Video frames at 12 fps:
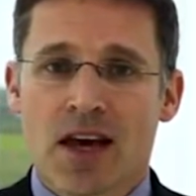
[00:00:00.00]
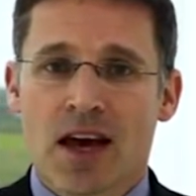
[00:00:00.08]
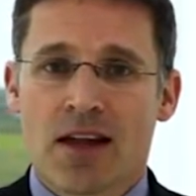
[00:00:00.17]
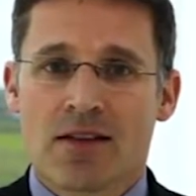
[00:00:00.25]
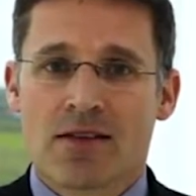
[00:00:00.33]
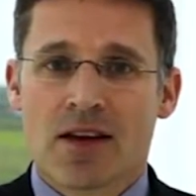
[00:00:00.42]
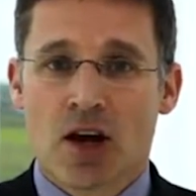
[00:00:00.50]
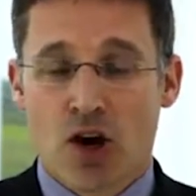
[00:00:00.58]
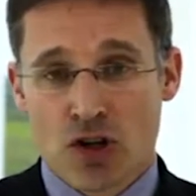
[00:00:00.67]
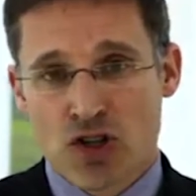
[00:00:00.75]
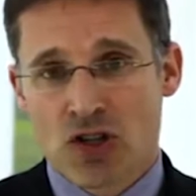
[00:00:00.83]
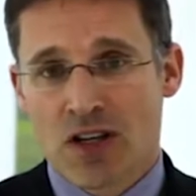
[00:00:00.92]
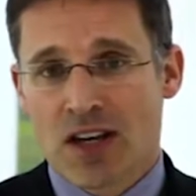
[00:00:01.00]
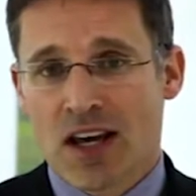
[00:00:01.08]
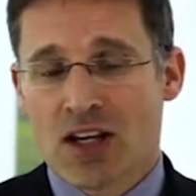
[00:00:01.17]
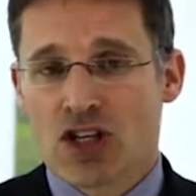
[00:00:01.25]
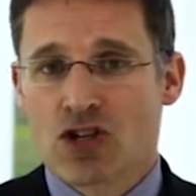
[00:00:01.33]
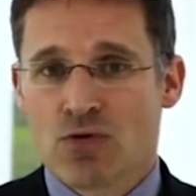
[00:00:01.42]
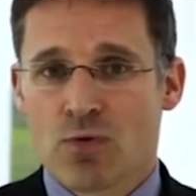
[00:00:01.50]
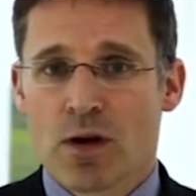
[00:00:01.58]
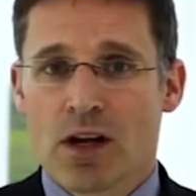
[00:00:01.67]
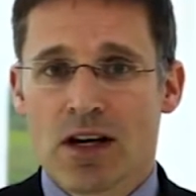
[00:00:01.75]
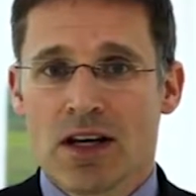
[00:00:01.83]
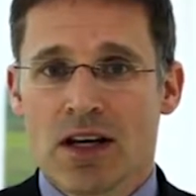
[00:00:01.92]
and a consolidation
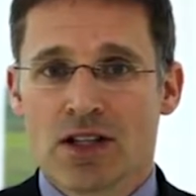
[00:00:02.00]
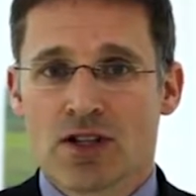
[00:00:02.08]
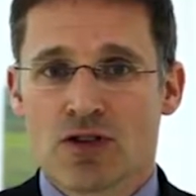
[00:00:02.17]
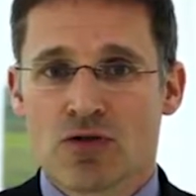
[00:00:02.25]
will lead